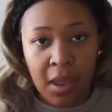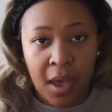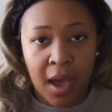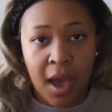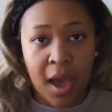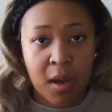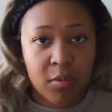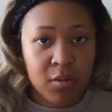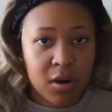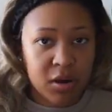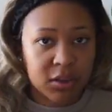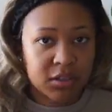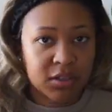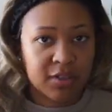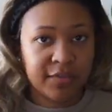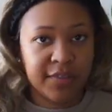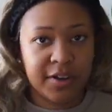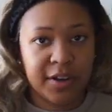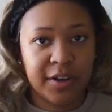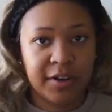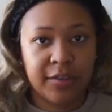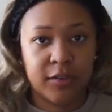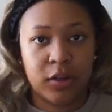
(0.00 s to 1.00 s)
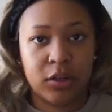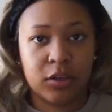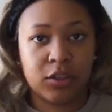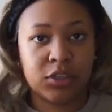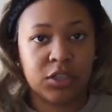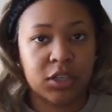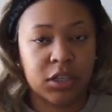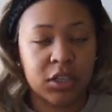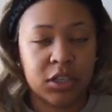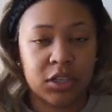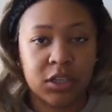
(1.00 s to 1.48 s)
Eyebrows are very, very
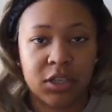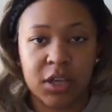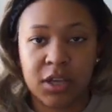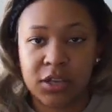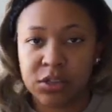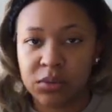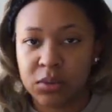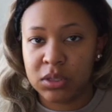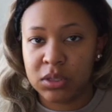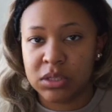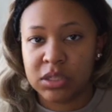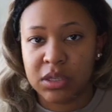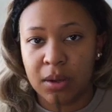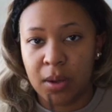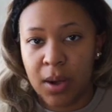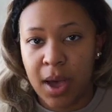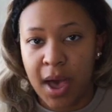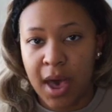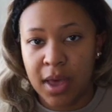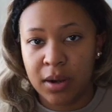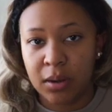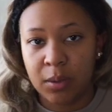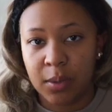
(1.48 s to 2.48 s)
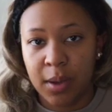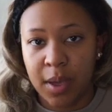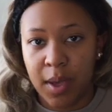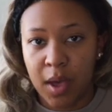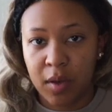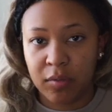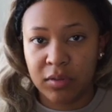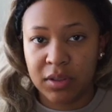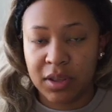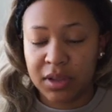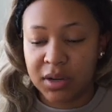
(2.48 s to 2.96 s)
tricky. As tell, I don't
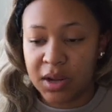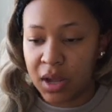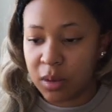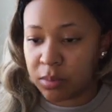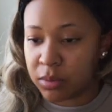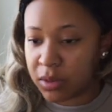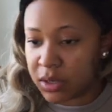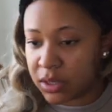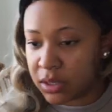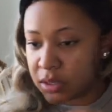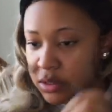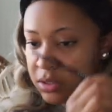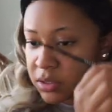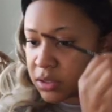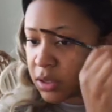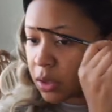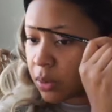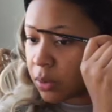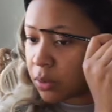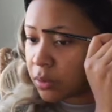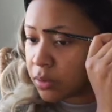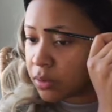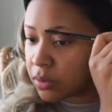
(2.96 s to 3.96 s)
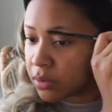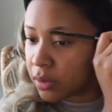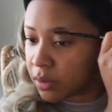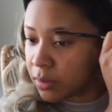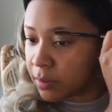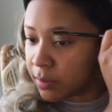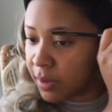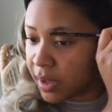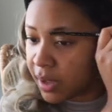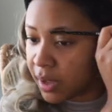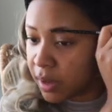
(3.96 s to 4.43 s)
have a lot of eyebrows, so, you
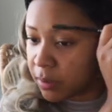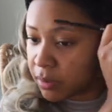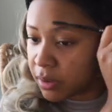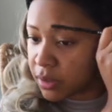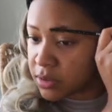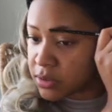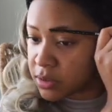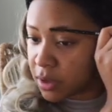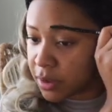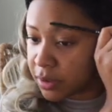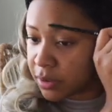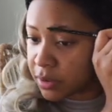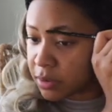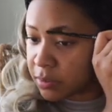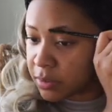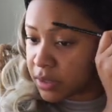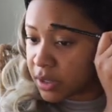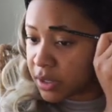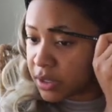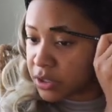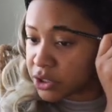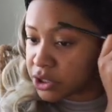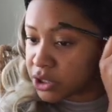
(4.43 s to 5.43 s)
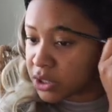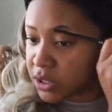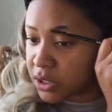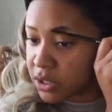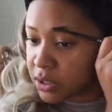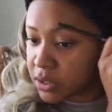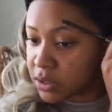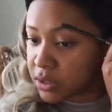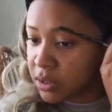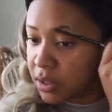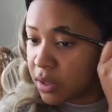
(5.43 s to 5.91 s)
know, my eyebrows aren't going to be that
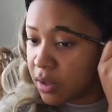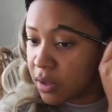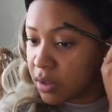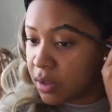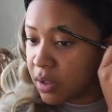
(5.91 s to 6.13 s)
tricky.